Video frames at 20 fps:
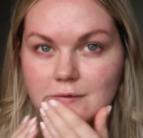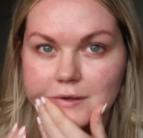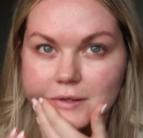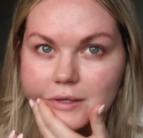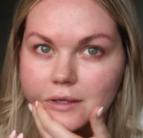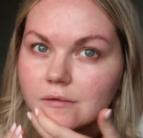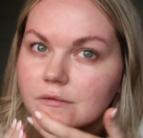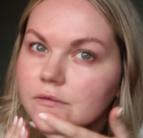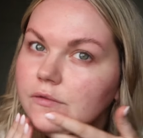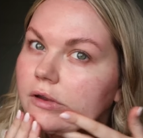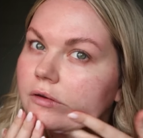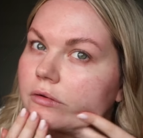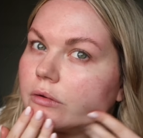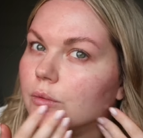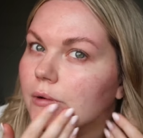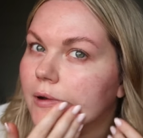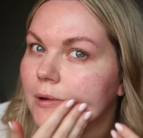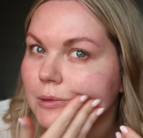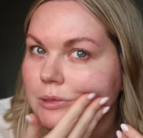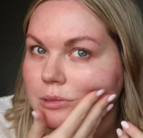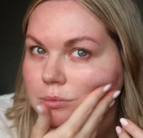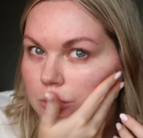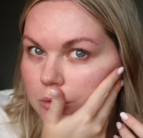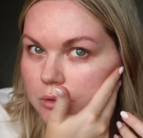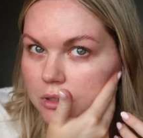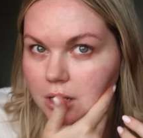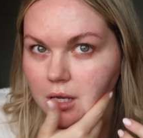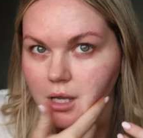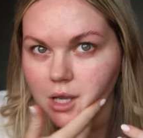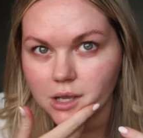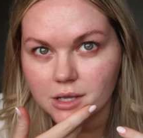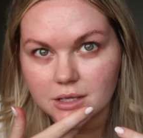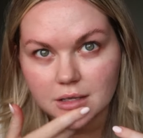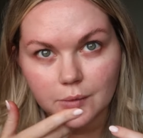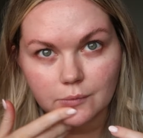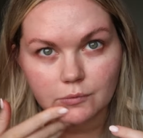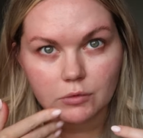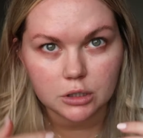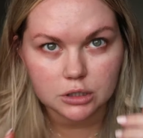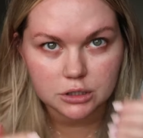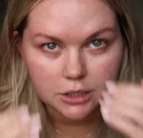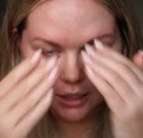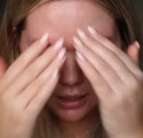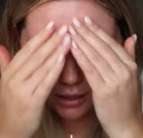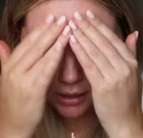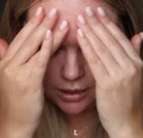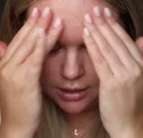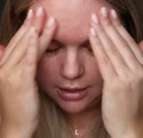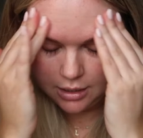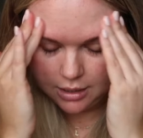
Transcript: doing it very well this morning because I'm rushing.